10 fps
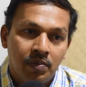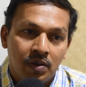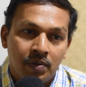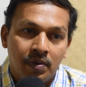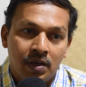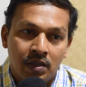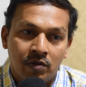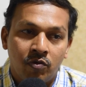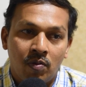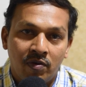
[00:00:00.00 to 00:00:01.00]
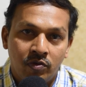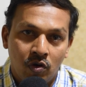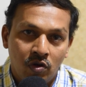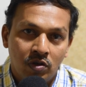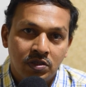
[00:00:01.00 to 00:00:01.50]
in the form of
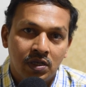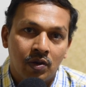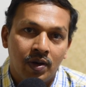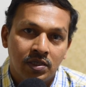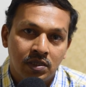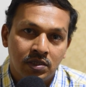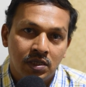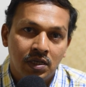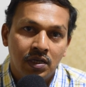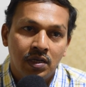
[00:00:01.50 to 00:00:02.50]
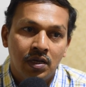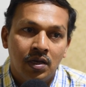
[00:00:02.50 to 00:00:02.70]
nodules, require surgery.